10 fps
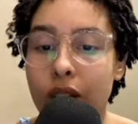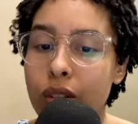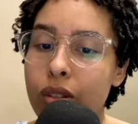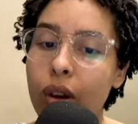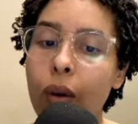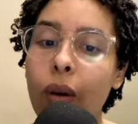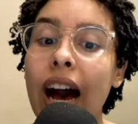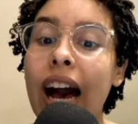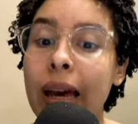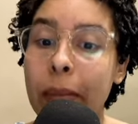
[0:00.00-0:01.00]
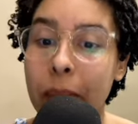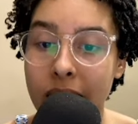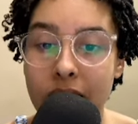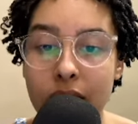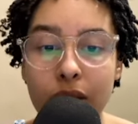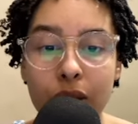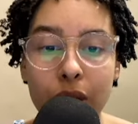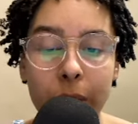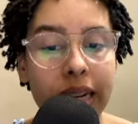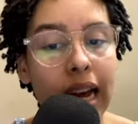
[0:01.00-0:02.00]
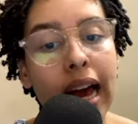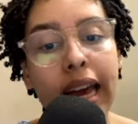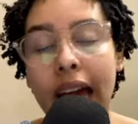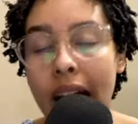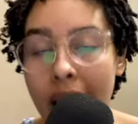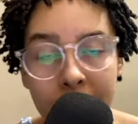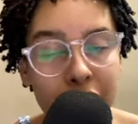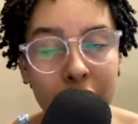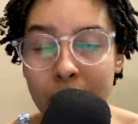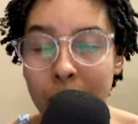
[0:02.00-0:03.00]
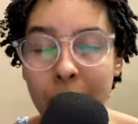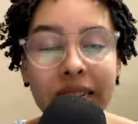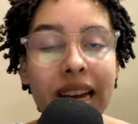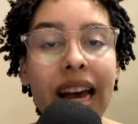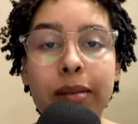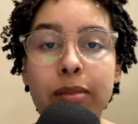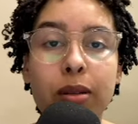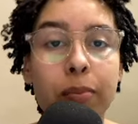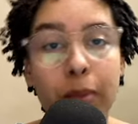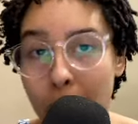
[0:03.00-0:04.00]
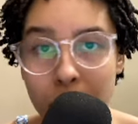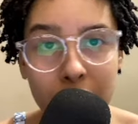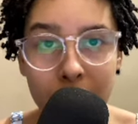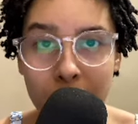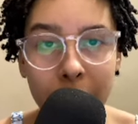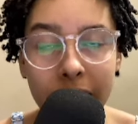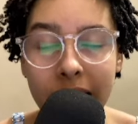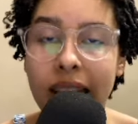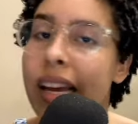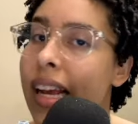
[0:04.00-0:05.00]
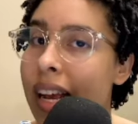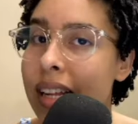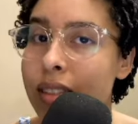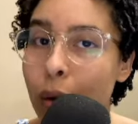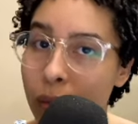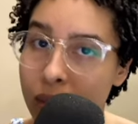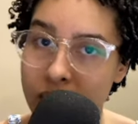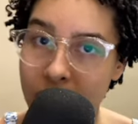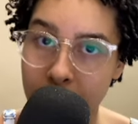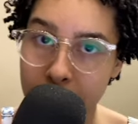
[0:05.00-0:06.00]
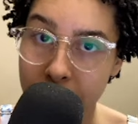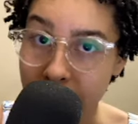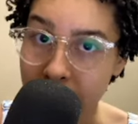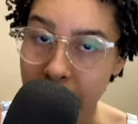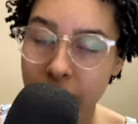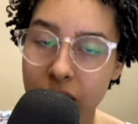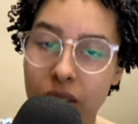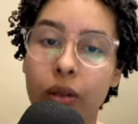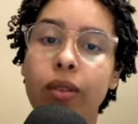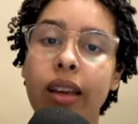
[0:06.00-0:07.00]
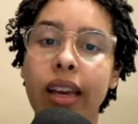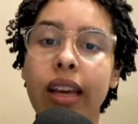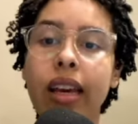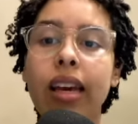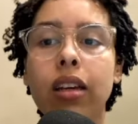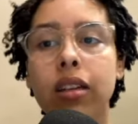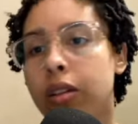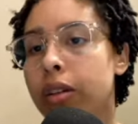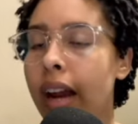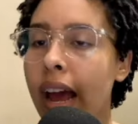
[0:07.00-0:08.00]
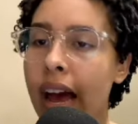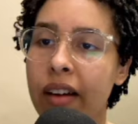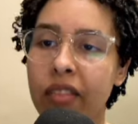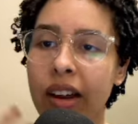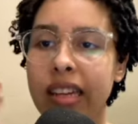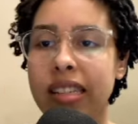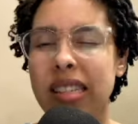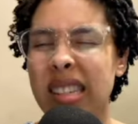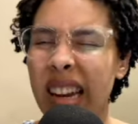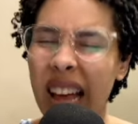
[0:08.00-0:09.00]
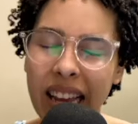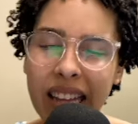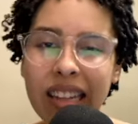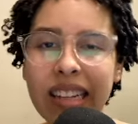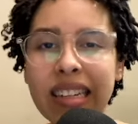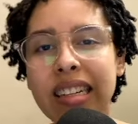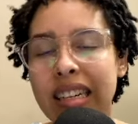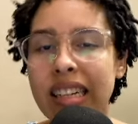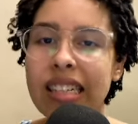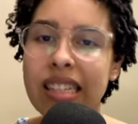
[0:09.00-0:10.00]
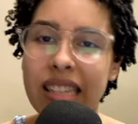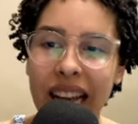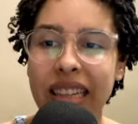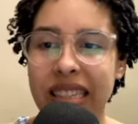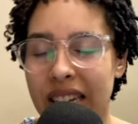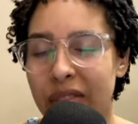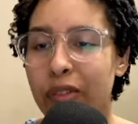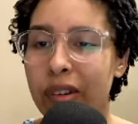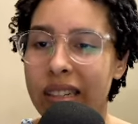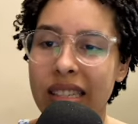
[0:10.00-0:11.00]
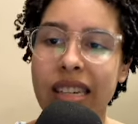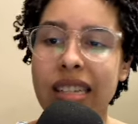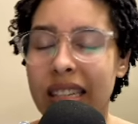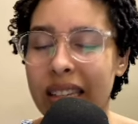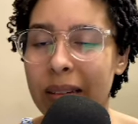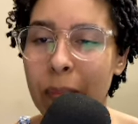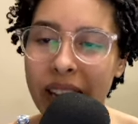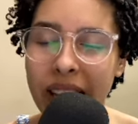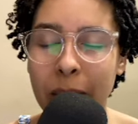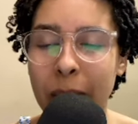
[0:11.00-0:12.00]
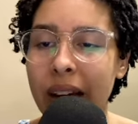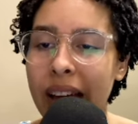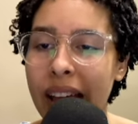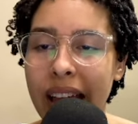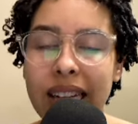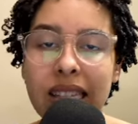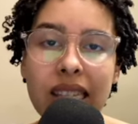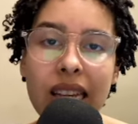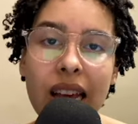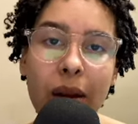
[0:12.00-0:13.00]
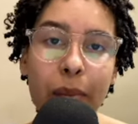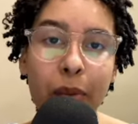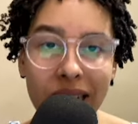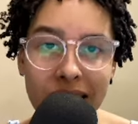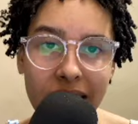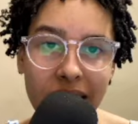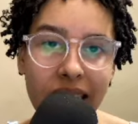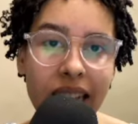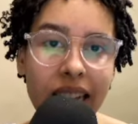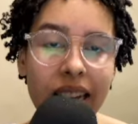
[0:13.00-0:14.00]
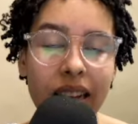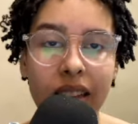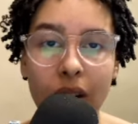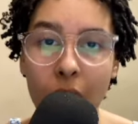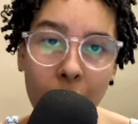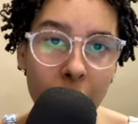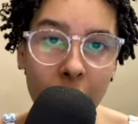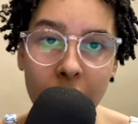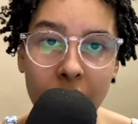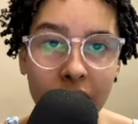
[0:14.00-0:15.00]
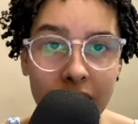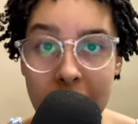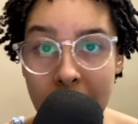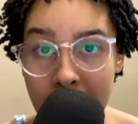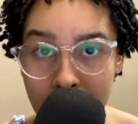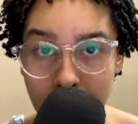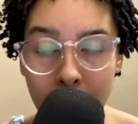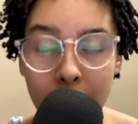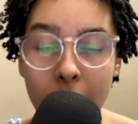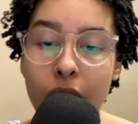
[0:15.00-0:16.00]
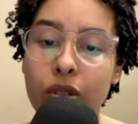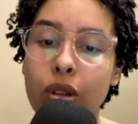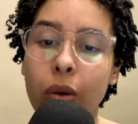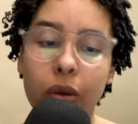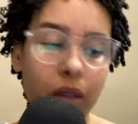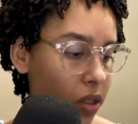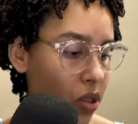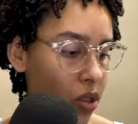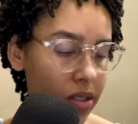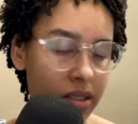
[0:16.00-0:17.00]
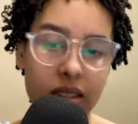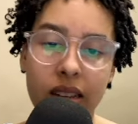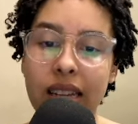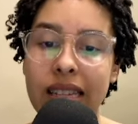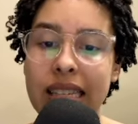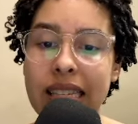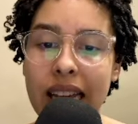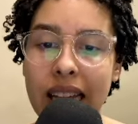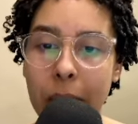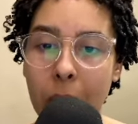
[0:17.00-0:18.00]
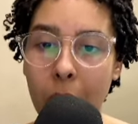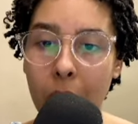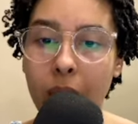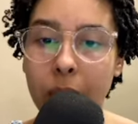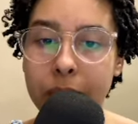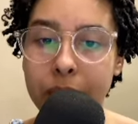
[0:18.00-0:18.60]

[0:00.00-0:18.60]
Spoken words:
So I must do it. I have to do it. I am supposed to do it. It's all the same thing. So they could have like slight differences in meaning, but it's practically all of the same. So you could just say them all.